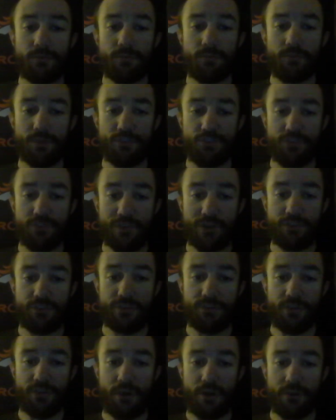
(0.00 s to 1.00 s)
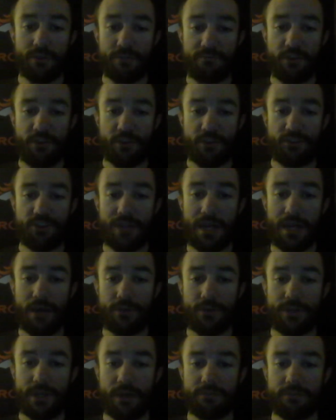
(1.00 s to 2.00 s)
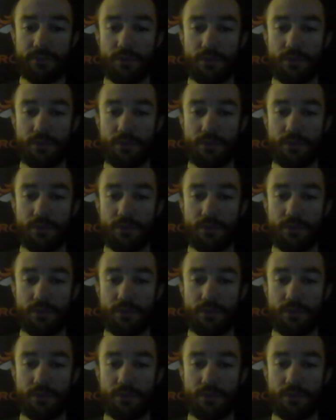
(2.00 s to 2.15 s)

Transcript: restrictions on the functionality of